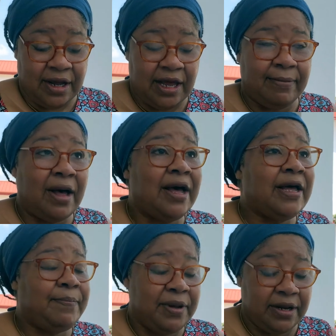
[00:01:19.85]
In my
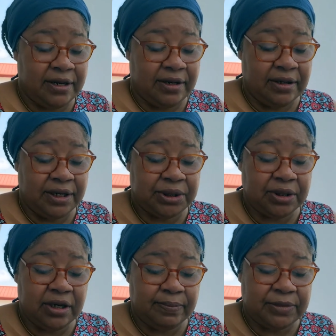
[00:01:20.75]
opinion, it
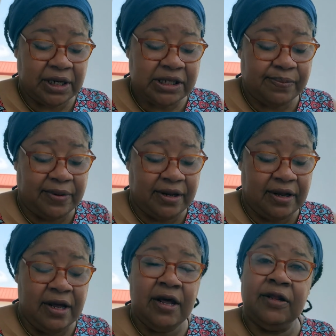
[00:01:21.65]
shouldn't just be
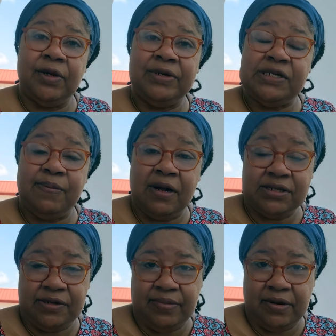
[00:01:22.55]
the
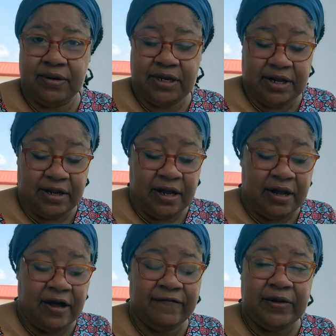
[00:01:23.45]
responsibility
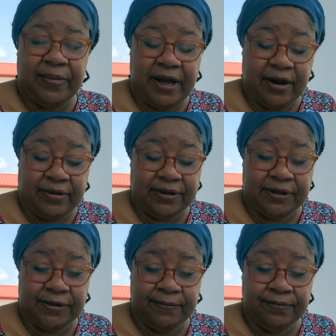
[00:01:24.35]
of the
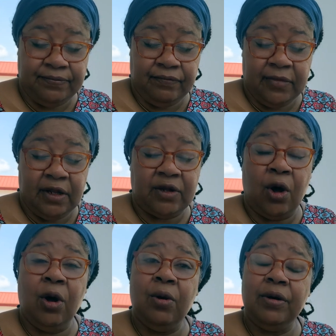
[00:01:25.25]
parents.
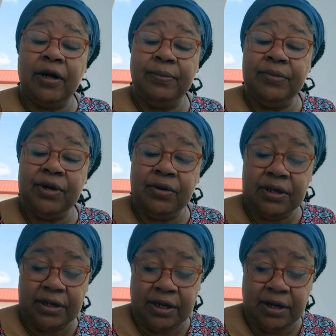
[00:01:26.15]
The whole
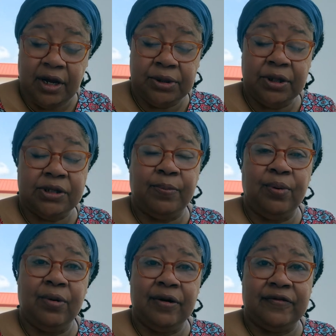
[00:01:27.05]
community should
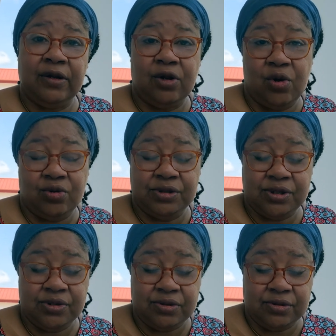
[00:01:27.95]
support their local
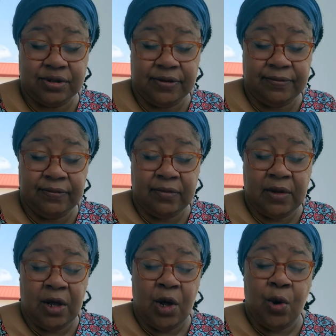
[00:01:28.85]
schools.
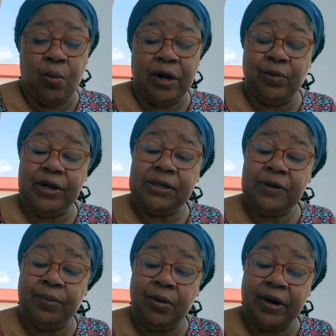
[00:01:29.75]
When we
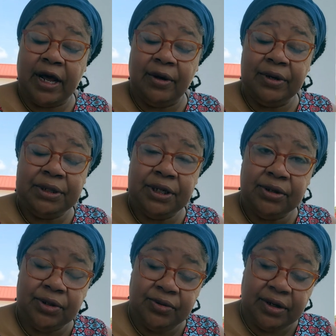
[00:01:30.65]
support our
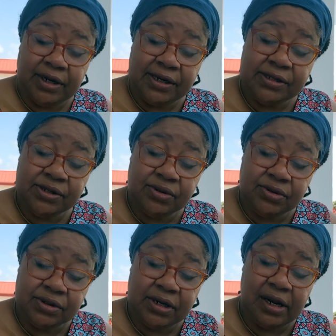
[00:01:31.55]
children and
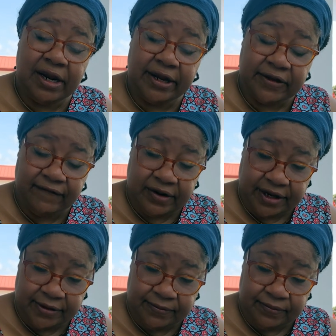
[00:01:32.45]
schools collectively,